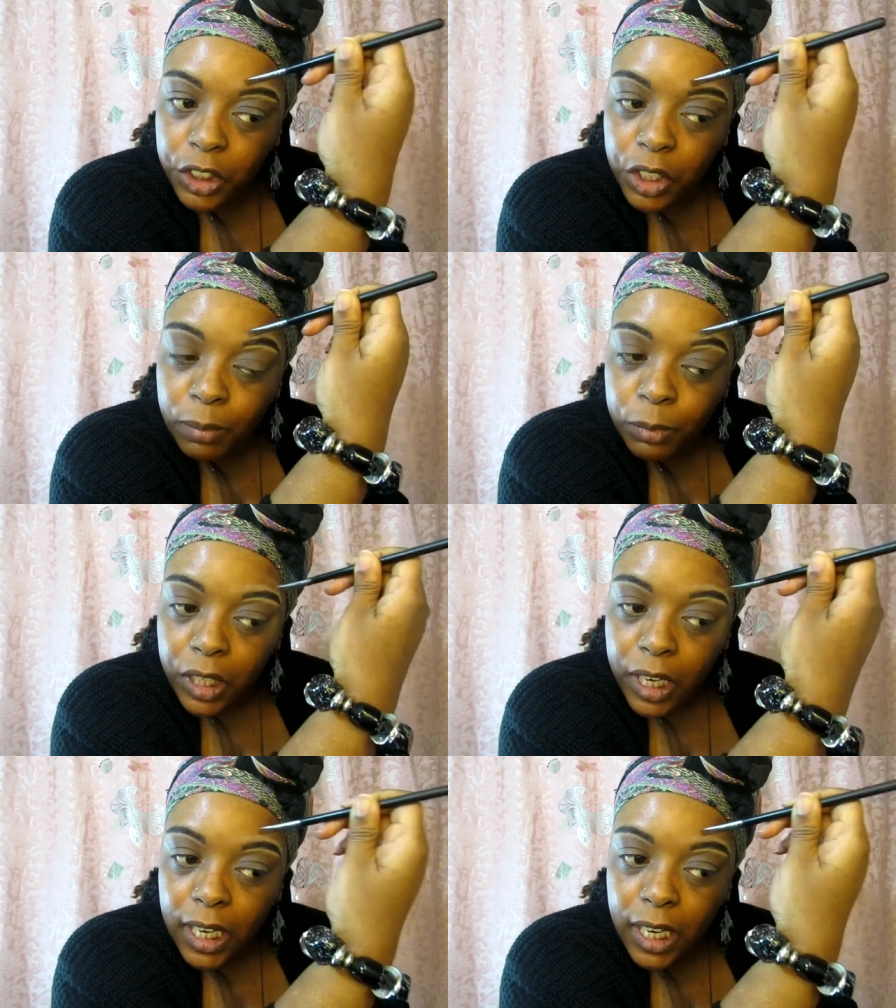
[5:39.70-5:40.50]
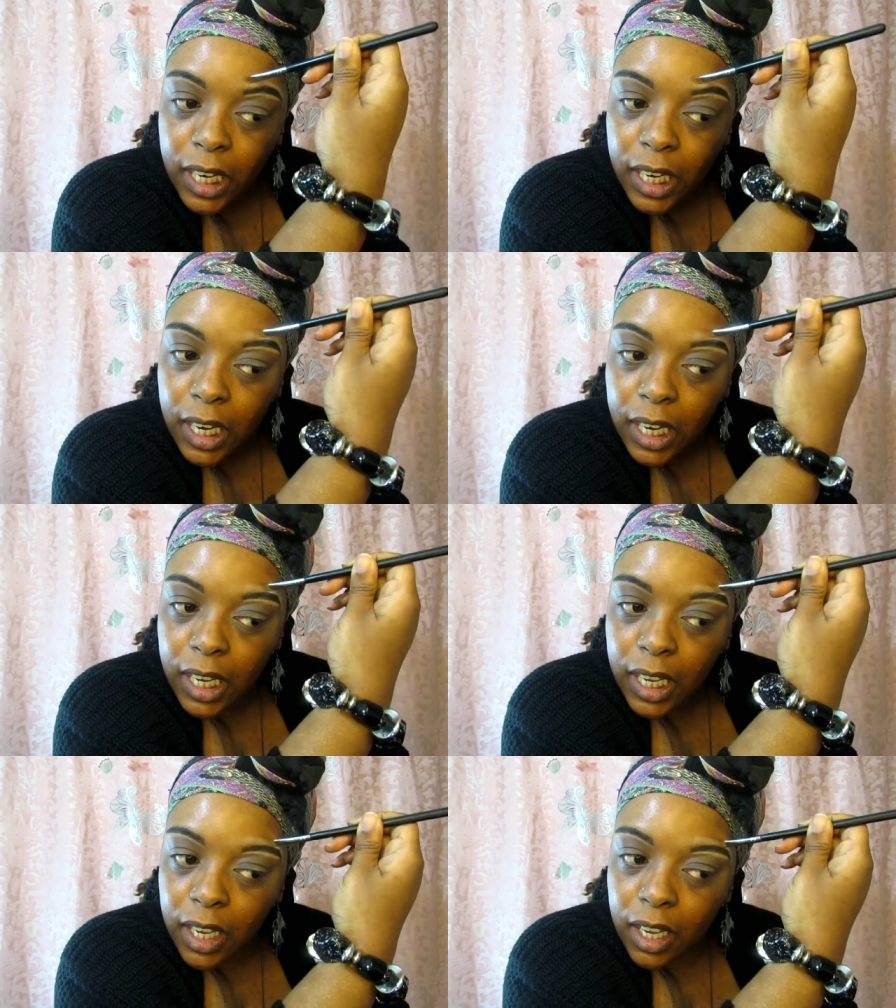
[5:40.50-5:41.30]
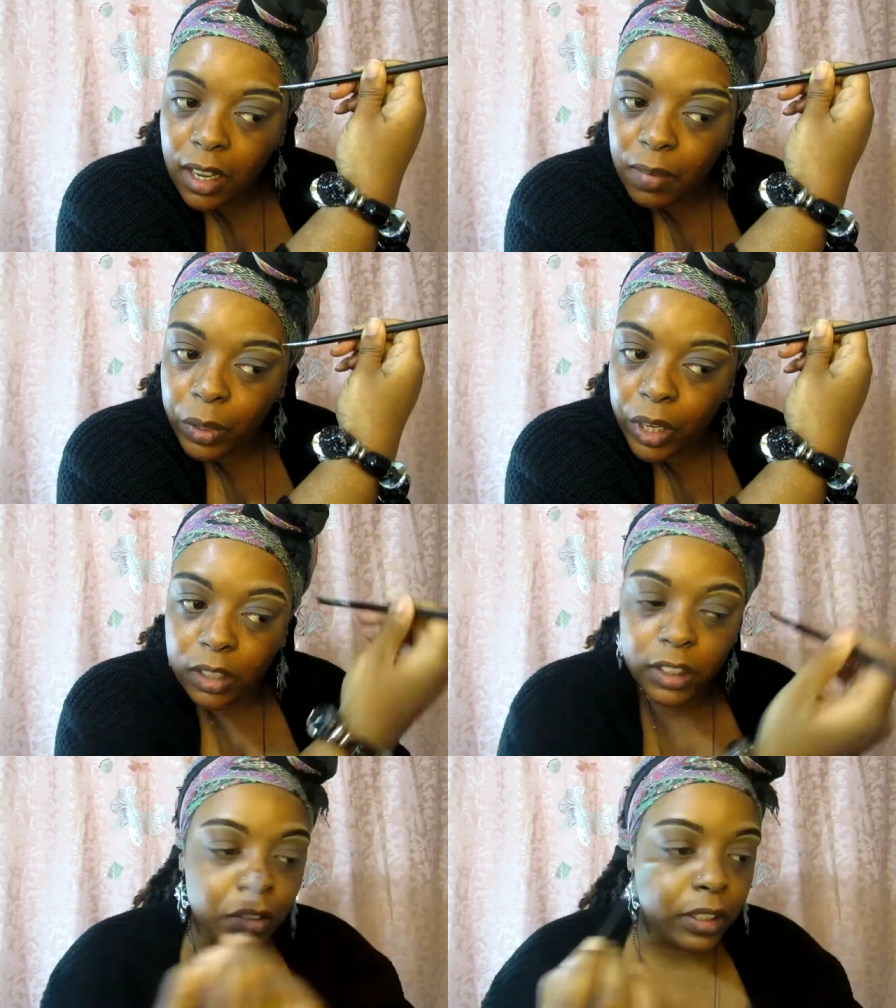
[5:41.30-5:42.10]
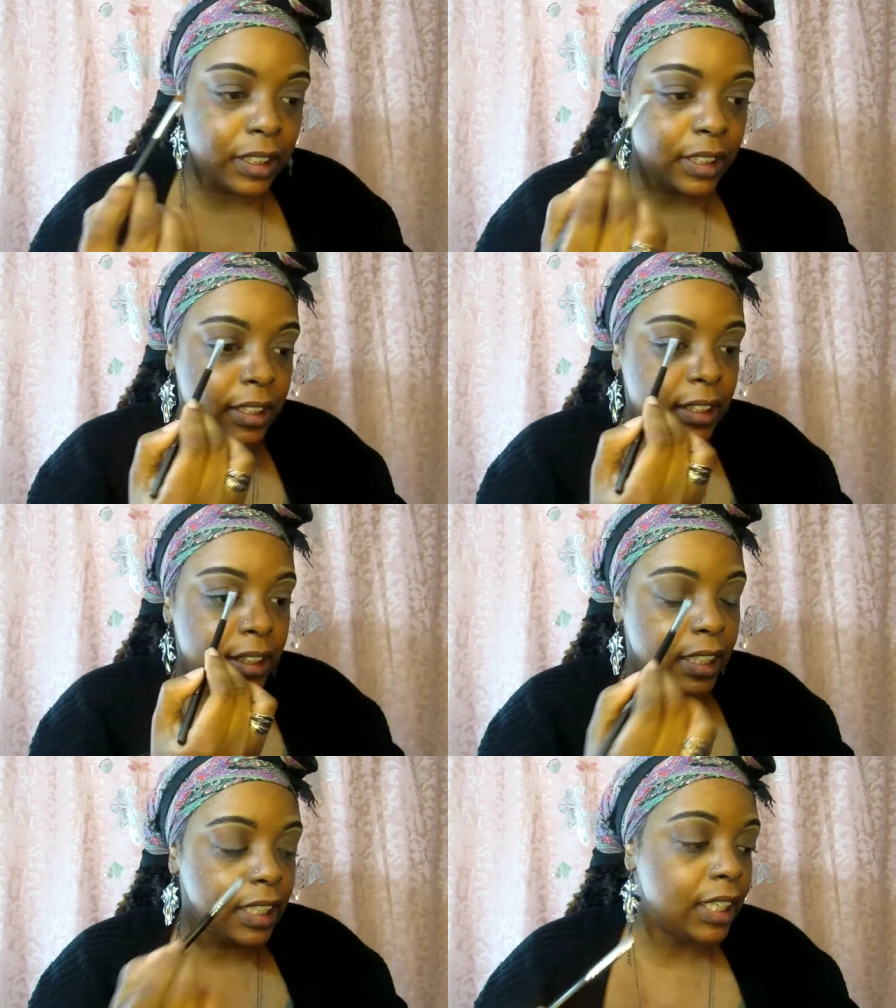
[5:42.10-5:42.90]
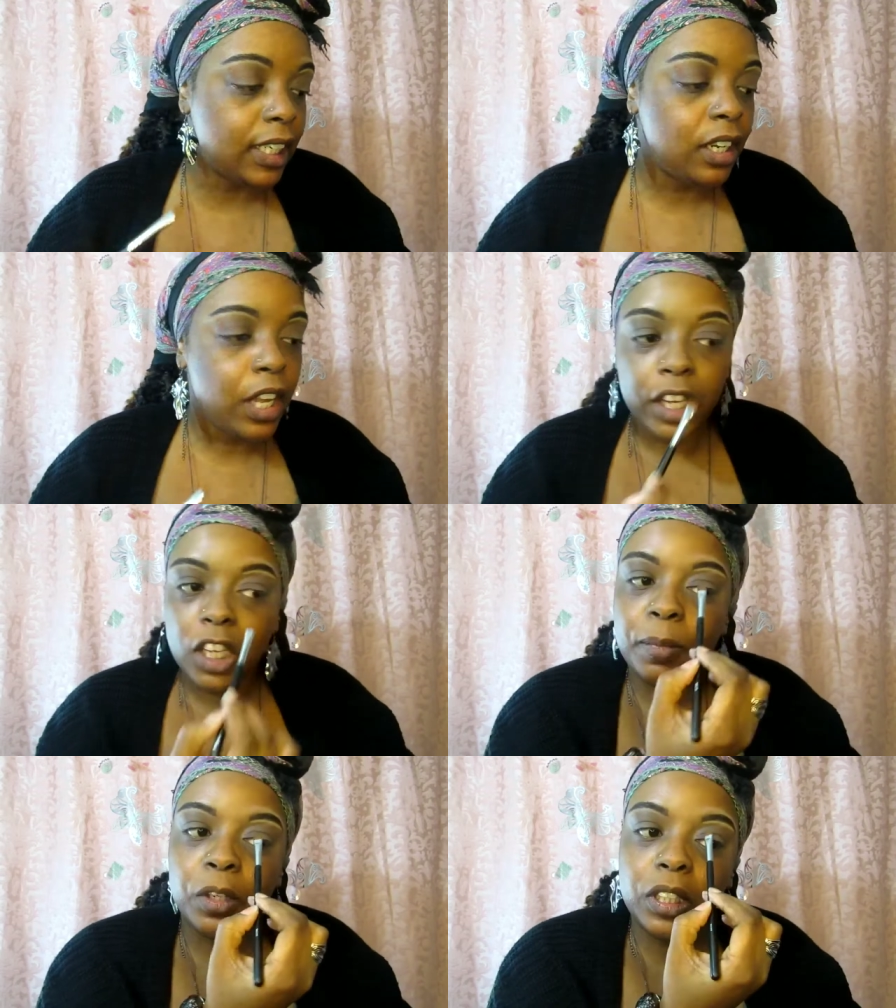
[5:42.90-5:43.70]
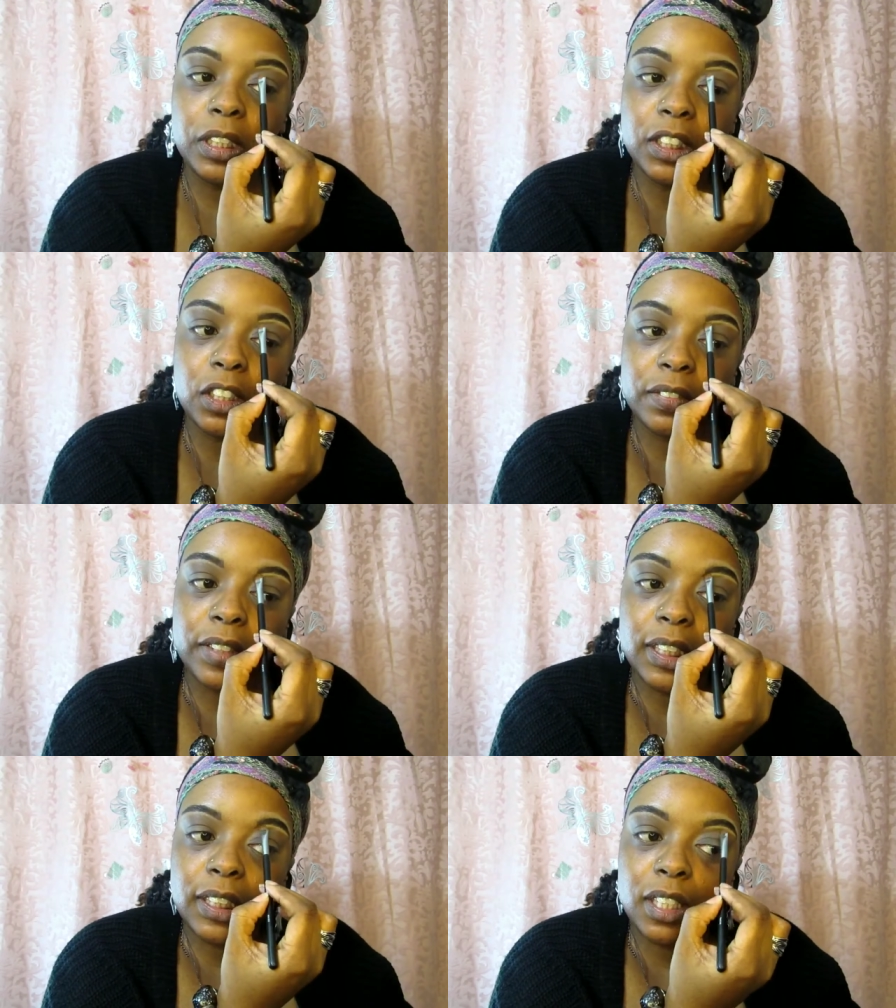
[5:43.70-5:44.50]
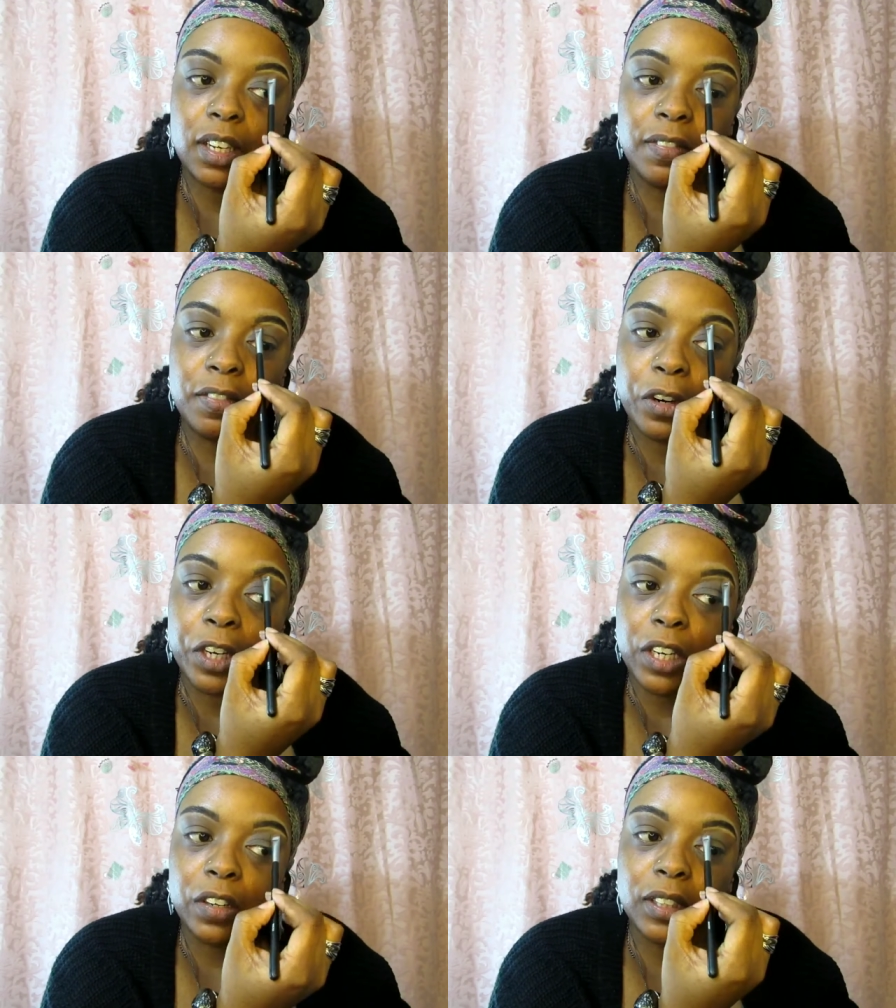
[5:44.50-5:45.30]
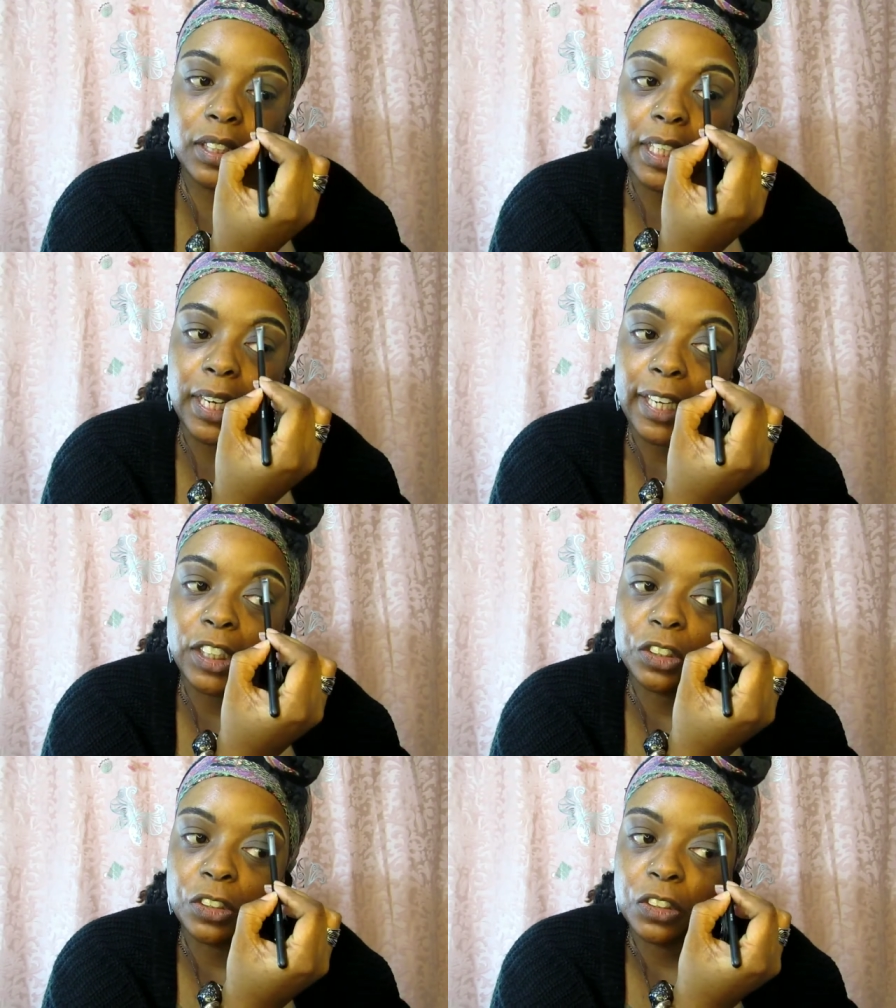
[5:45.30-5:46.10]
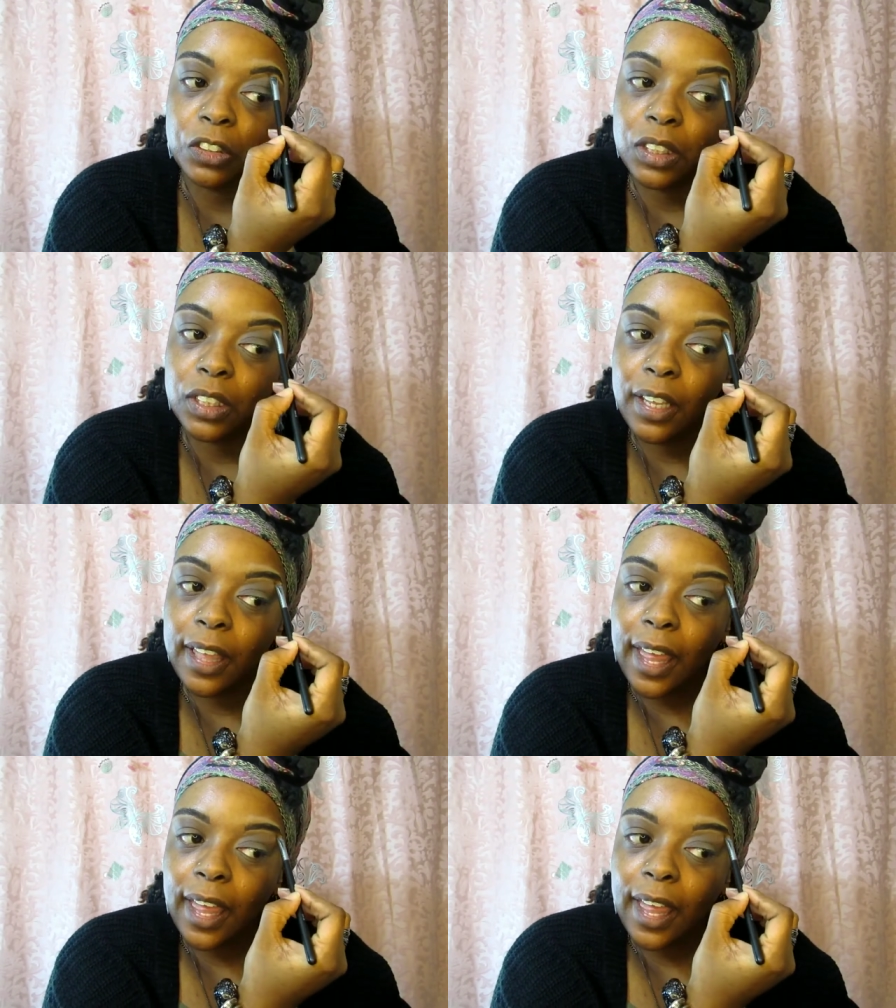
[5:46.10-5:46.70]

job training. Um, we also assist in community service for, you know, the teenagers,